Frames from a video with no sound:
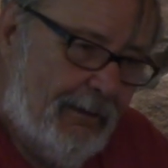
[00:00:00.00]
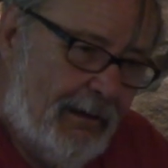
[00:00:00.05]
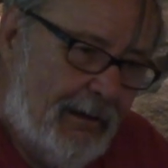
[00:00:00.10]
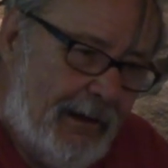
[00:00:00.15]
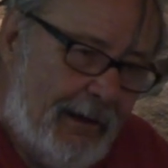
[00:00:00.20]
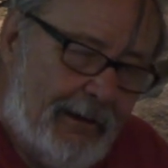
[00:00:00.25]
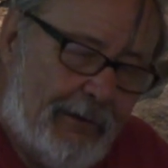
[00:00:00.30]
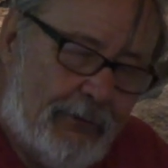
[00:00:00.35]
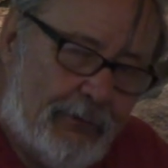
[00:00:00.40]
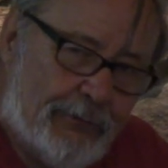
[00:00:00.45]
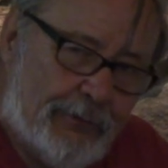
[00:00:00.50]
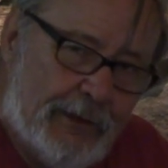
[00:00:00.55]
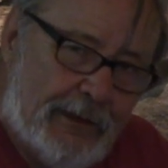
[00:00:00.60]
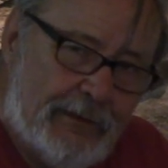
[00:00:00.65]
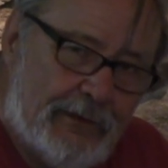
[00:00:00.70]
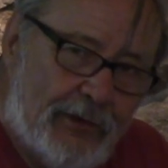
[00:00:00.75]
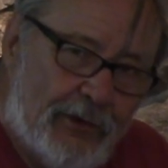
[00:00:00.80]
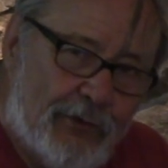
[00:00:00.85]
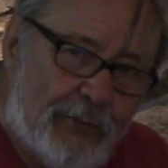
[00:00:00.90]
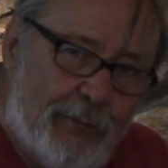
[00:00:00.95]
I don't
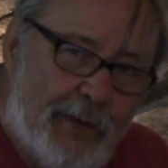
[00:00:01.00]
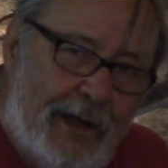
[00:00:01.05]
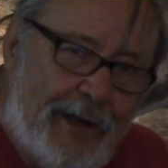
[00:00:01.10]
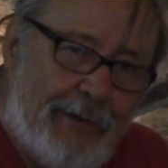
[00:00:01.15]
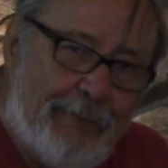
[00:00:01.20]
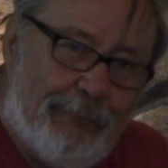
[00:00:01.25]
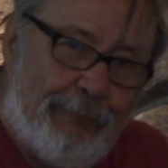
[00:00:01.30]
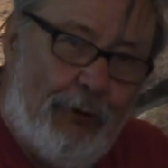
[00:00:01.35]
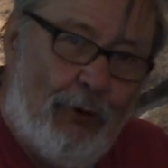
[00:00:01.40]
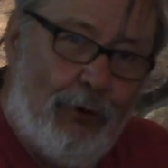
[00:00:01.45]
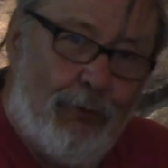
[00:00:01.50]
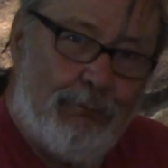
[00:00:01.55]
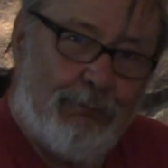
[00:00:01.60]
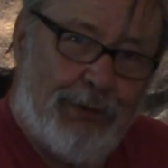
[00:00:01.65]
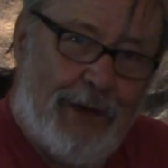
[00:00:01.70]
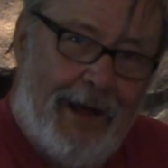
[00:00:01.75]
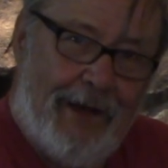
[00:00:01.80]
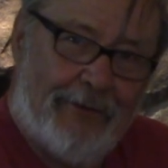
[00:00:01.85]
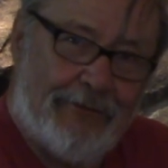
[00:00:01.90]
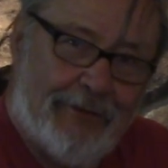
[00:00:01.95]
think there's many food
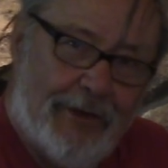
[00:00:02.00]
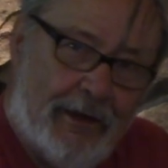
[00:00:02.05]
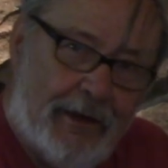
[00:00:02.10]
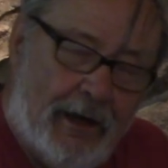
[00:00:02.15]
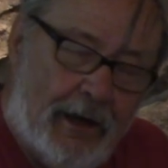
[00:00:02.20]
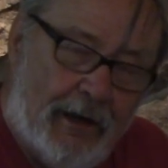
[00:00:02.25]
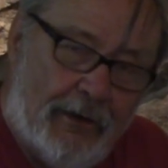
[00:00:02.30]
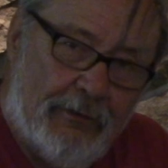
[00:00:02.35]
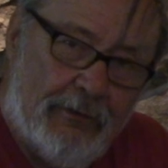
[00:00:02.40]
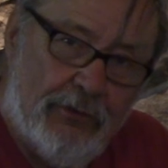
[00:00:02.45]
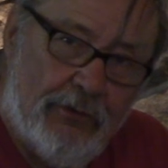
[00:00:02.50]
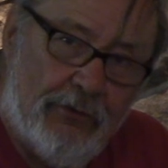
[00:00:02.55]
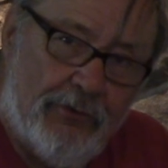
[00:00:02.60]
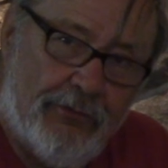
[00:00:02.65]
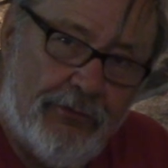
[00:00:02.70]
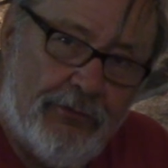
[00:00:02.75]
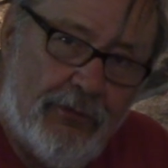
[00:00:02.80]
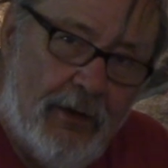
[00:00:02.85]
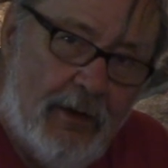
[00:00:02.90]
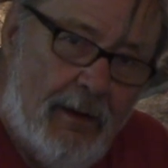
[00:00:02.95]
plots that aren't
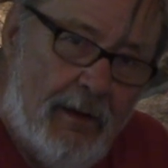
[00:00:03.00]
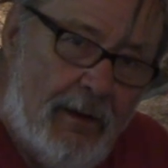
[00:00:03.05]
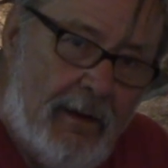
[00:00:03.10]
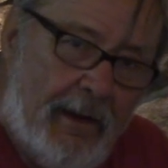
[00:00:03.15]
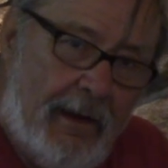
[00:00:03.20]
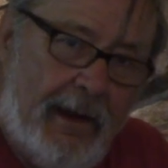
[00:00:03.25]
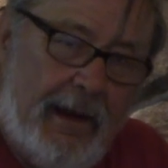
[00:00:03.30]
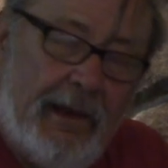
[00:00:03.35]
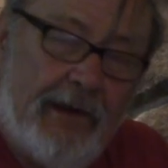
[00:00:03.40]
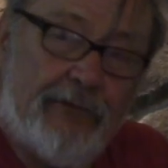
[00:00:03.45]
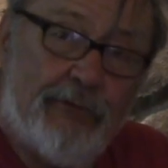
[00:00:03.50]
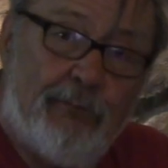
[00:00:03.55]
used as